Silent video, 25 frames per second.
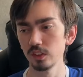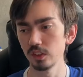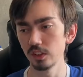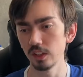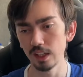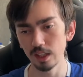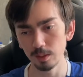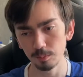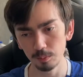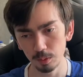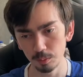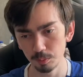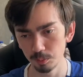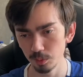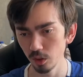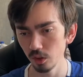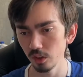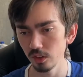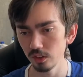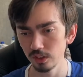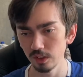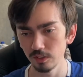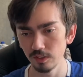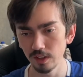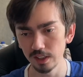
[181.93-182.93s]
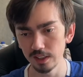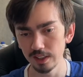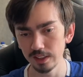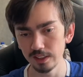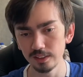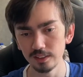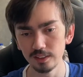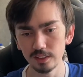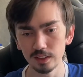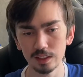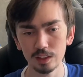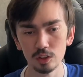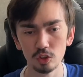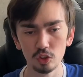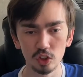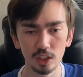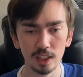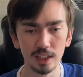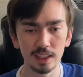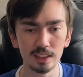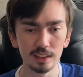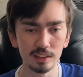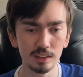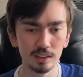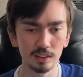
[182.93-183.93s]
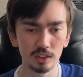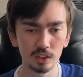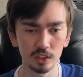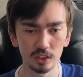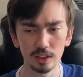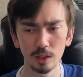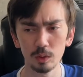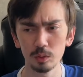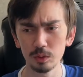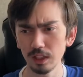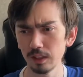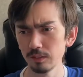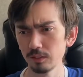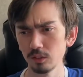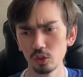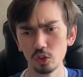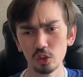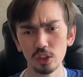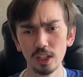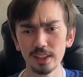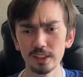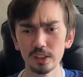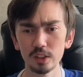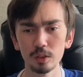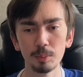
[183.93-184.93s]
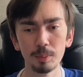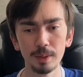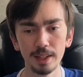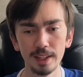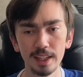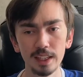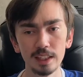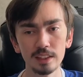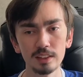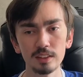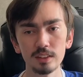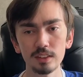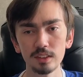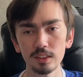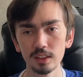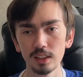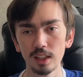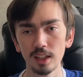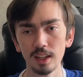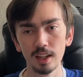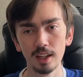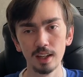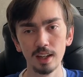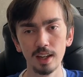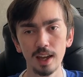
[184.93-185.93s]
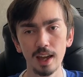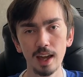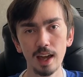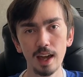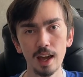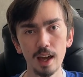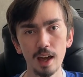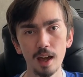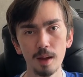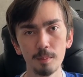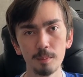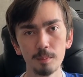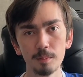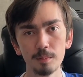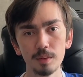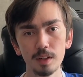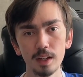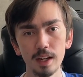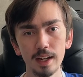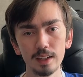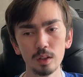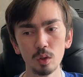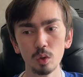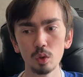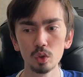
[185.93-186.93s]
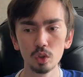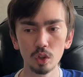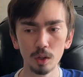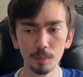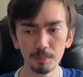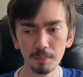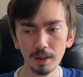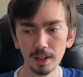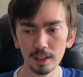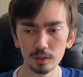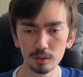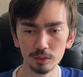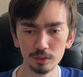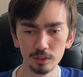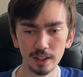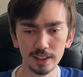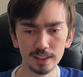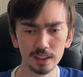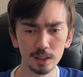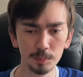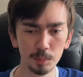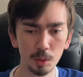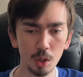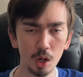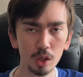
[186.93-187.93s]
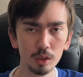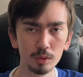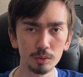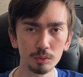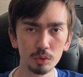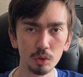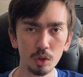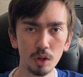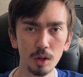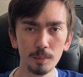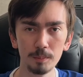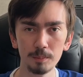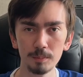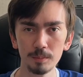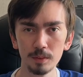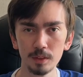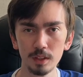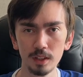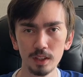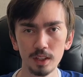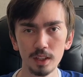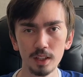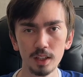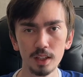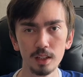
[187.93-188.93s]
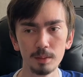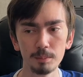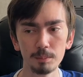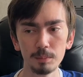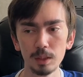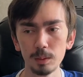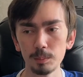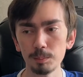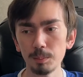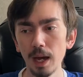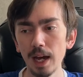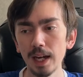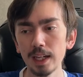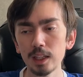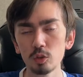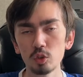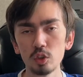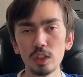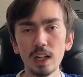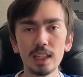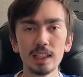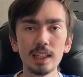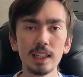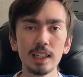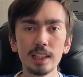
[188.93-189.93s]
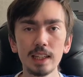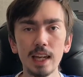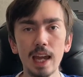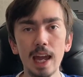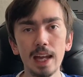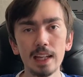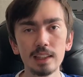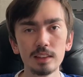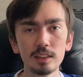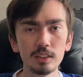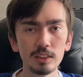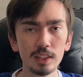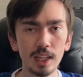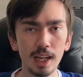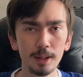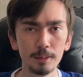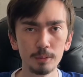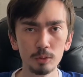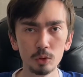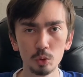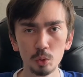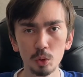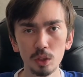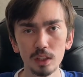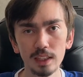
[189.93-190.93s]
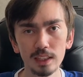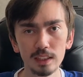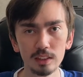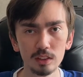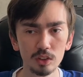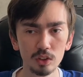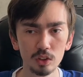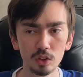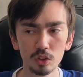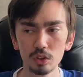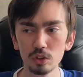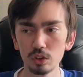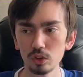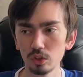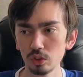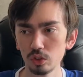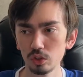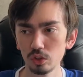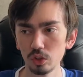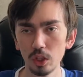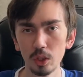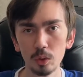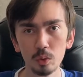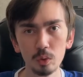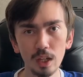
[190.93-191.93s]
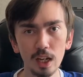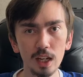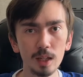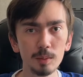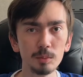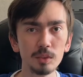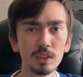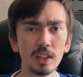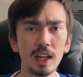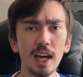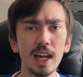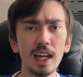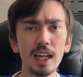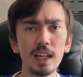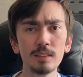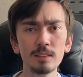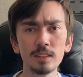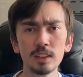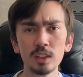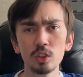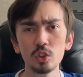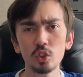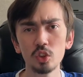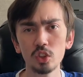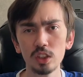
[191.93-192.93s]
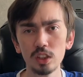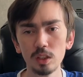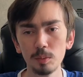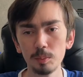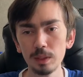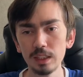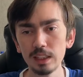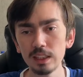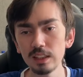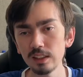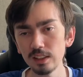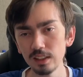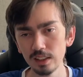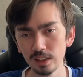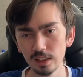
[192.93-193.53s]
take me bloods. I've had ECGs because I was having chest pains. It all come back fine apart from me pancreatic enzymes were like 2 times higher than they should have been.